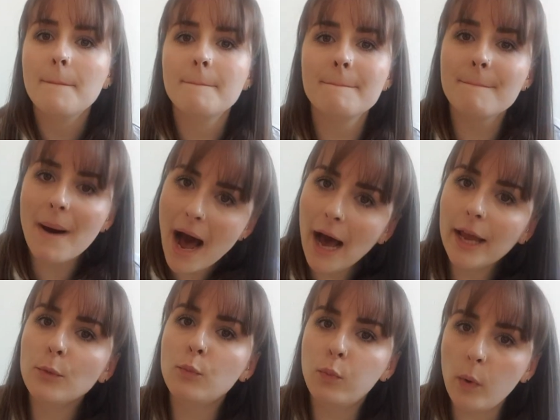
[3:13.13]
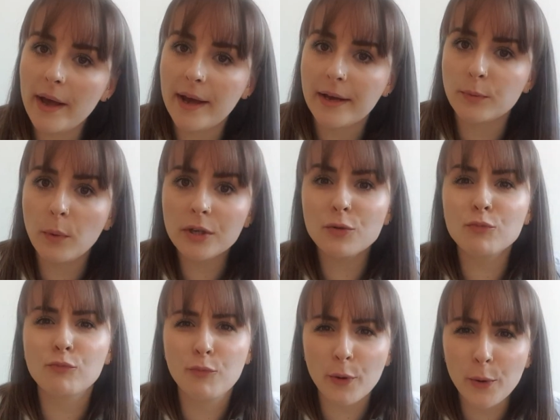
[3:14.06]
My word, what
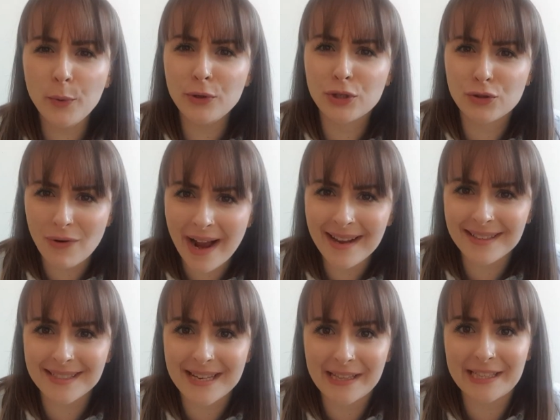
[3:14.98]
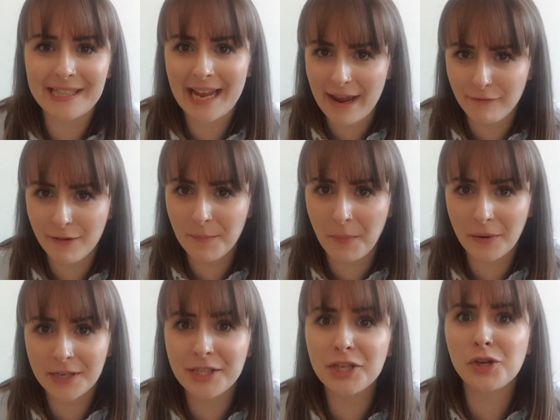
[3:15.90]
a rude dragon telling
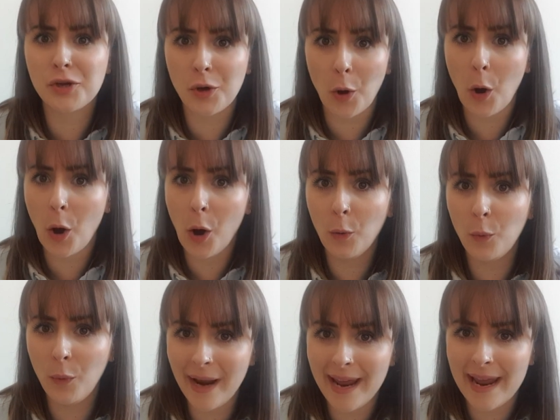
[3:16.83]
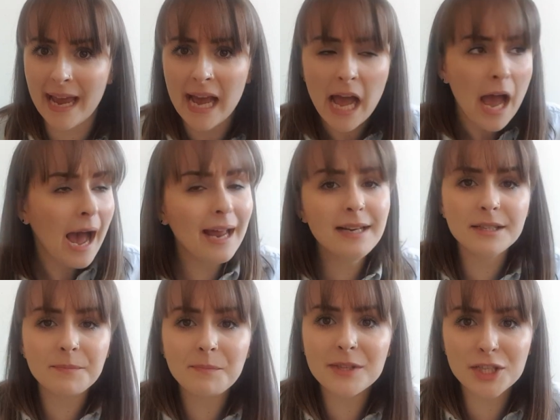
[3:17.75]
everybody to go away. And
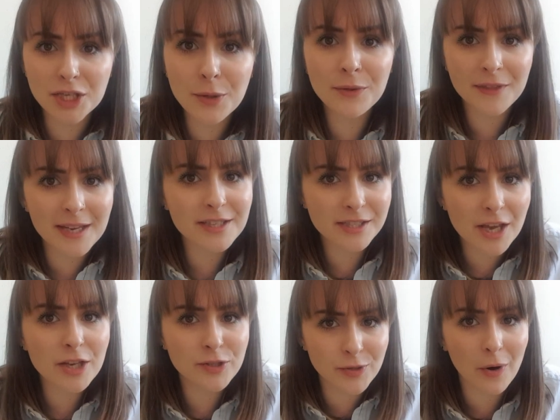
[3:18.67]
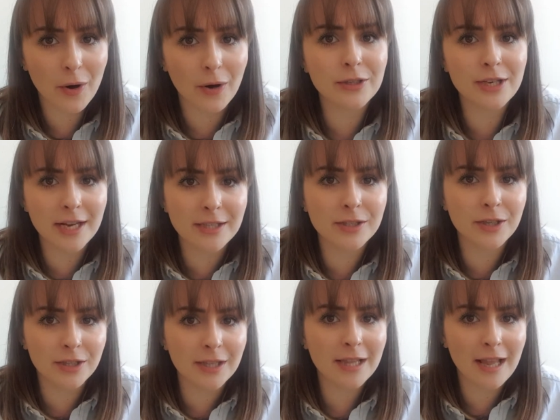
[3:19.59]
do you think Sir George is
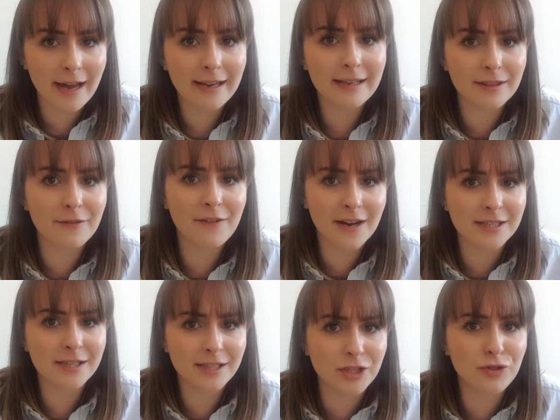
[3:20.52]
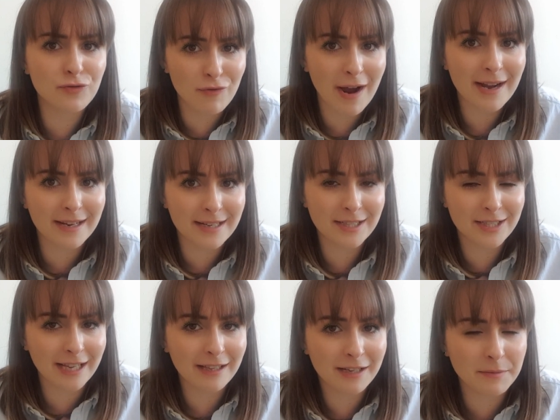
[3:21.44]
going to like the fact that this dragon is
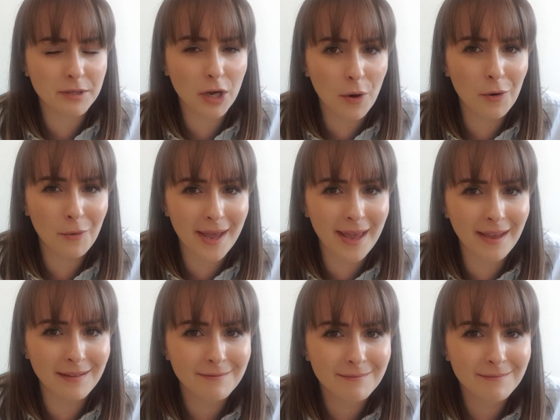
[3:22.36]
telling him to go away?